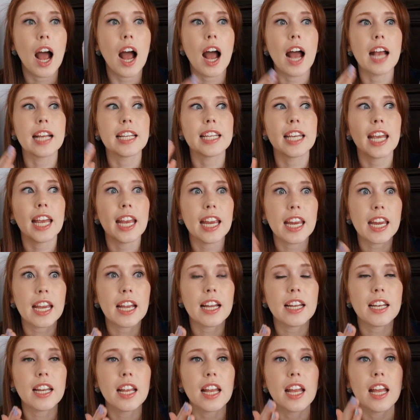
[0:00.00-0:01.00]
I
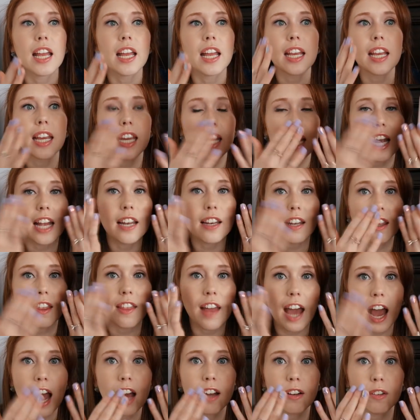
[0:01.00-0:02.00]
can't get
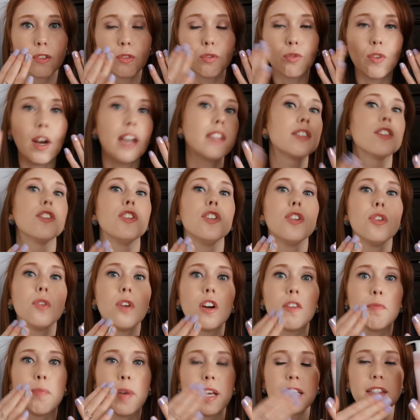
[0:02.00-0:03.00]
that residue
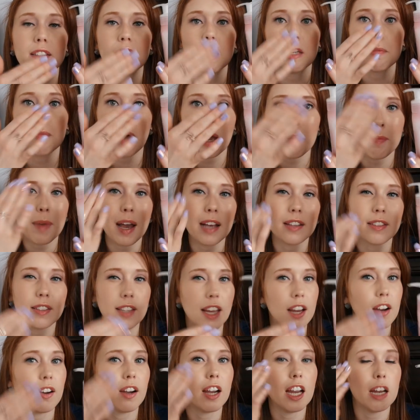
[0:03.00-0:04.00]
of basically my
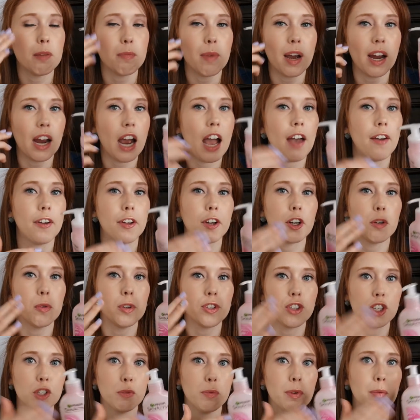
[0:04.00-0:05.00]
mascara and my eyeliner,
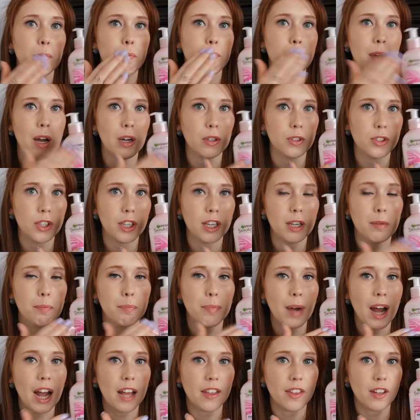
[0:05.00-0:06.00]
which has been
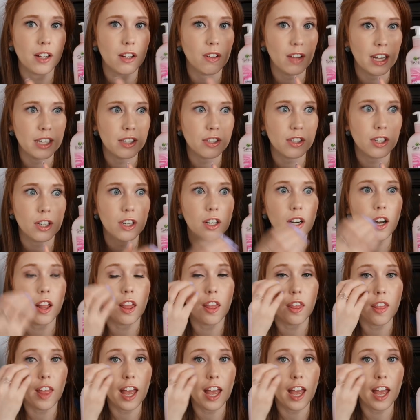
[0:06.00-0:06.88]
melted by the cleanser,